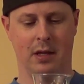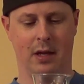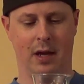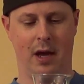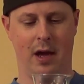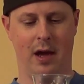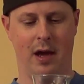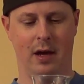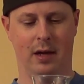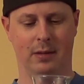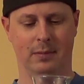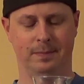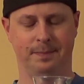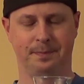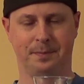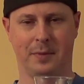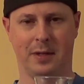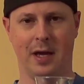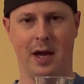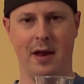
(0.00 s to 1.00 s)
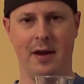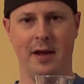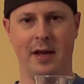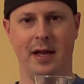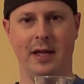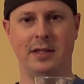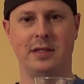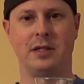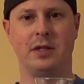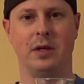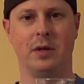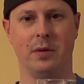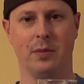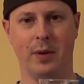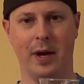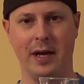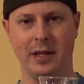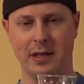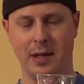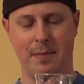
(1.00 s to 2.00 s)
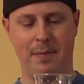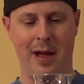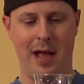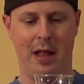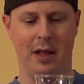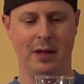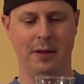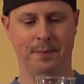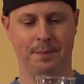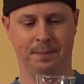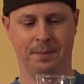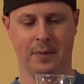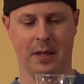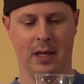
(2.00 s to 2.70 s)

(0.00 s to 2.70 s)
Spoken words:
Kind of hits you right in the palate.